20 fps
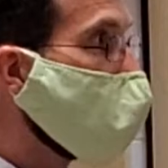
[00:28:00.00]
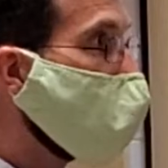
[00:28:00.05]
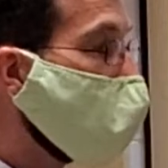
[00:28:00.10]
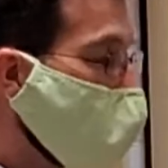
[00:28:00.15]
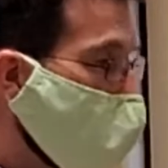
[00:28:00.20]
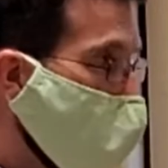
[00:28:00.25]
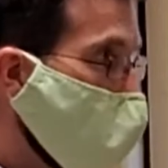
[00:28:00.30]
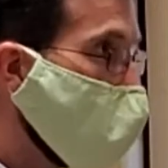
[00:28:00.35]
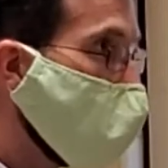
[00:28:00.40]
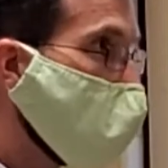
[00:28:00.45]

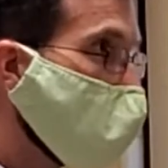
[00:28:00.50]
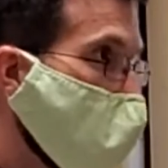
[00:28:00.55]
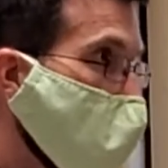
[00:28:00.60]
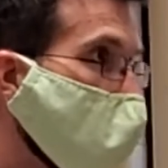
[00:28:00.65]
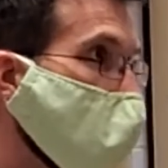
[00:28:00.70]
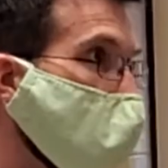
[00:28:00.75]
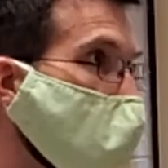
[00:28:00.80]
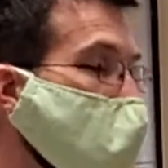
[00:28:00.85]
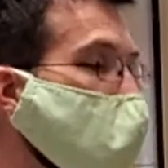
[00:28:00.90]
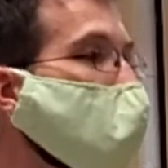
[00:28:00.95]
Iranian
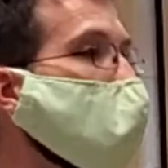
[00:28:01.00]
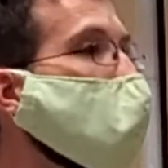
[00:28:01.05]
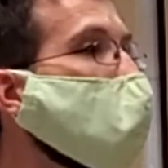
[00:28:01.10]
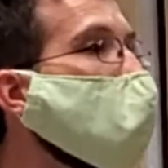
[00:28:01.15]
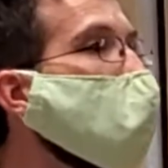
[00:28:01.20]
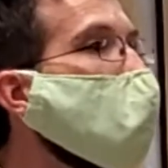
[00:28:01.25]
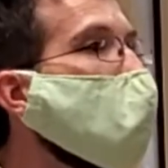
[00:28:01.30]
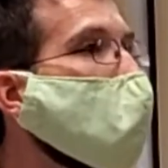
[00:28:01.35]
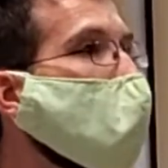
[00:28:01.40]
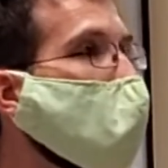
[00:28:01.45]

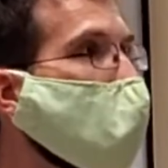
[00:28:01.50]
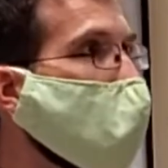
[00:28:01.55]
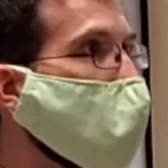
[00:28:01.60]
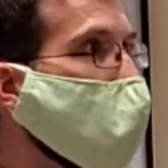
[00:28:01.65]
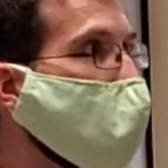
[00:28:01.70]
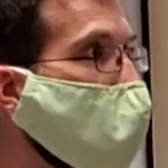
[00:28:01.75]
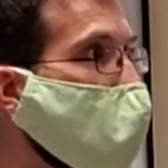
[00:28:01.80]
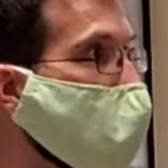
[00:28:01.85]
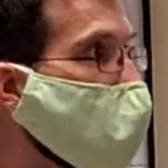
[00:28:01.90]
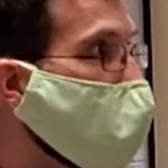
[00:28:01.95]
Revolution
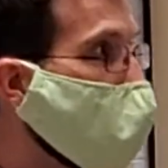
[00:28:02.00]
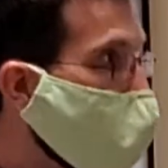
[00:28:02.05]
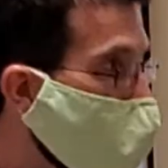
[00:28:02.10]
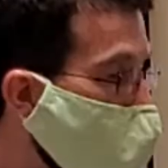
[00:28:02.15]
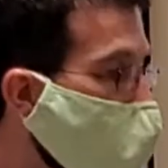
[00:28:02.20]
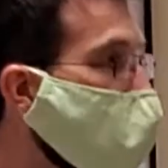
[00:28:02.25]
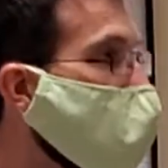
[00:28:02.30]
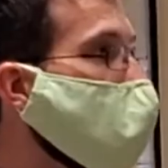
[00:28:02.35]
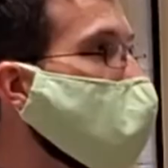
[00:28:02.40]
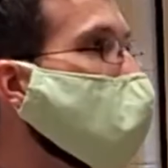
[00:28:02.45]
that
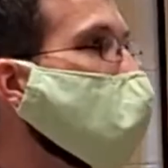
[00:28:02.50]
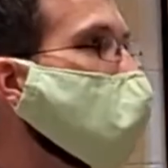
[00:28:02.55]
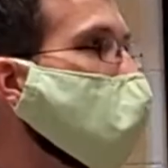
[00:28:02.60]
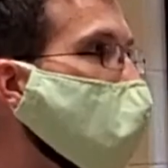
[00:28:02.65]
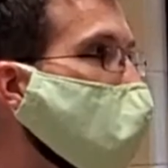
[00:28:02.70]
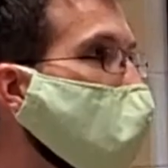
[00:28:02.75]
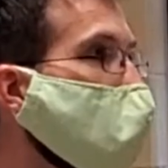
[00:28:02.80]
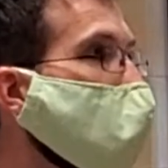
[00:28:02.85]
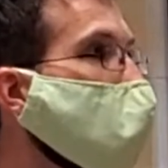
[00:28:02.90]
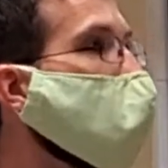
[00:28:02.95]
put
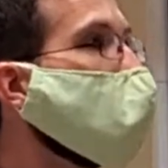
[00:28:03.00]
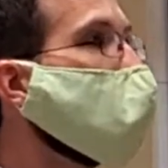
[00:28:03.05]
the